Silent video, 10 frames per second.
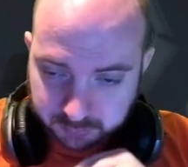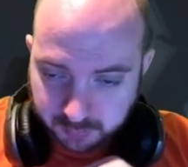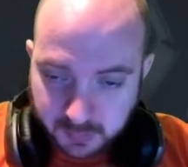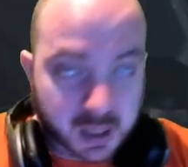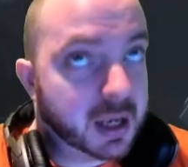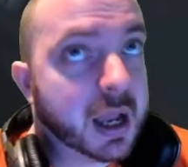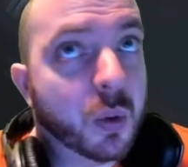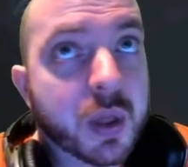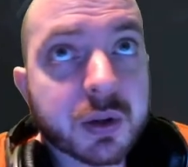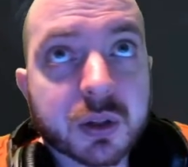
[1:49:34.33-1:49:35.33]
They could get all
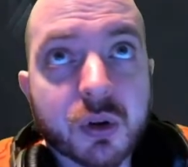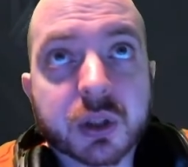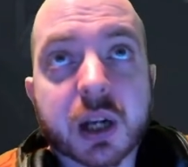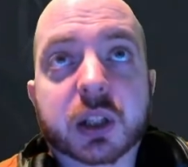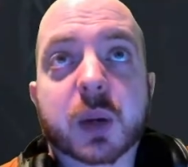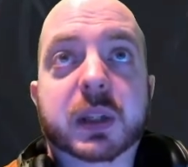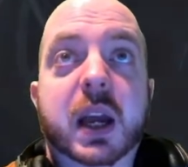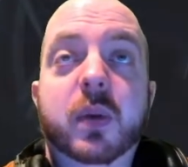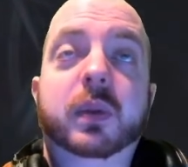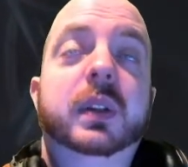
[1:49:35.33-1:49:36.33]
those Crusader ships
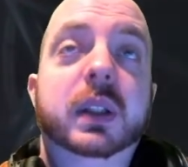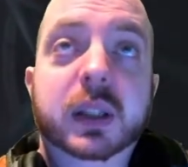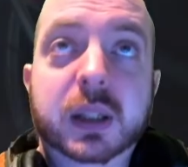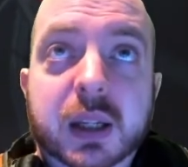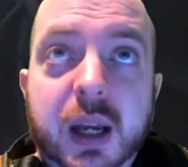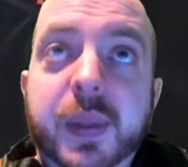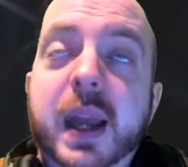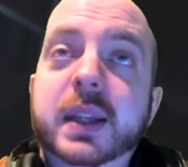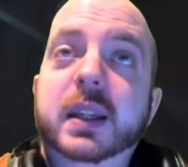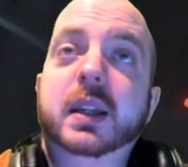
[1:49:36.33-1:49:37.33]
out at the
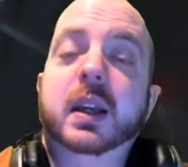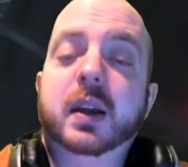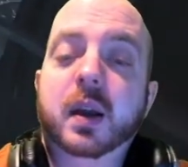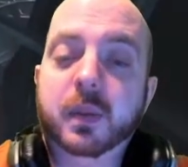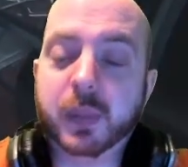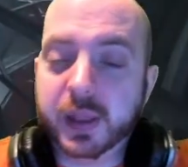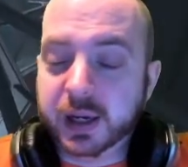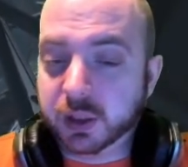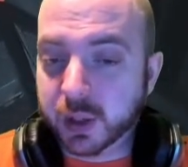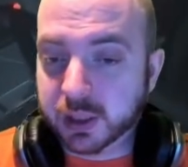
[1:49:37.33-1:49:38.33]
end of by the end
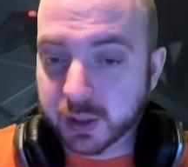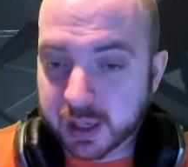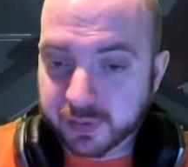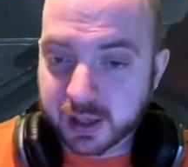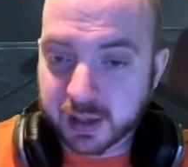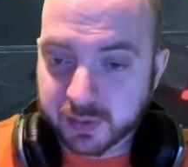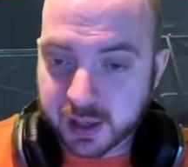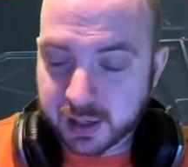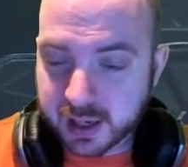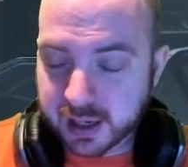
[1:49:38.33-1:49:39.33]
of 2020 if
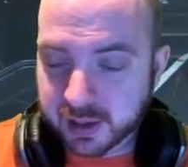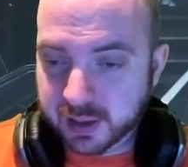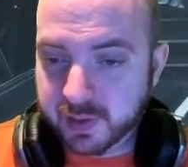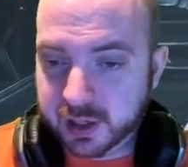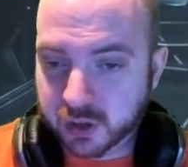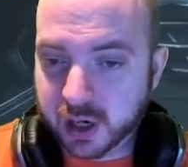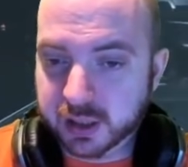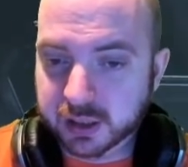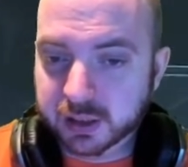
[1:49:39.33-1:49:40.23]
they really tried.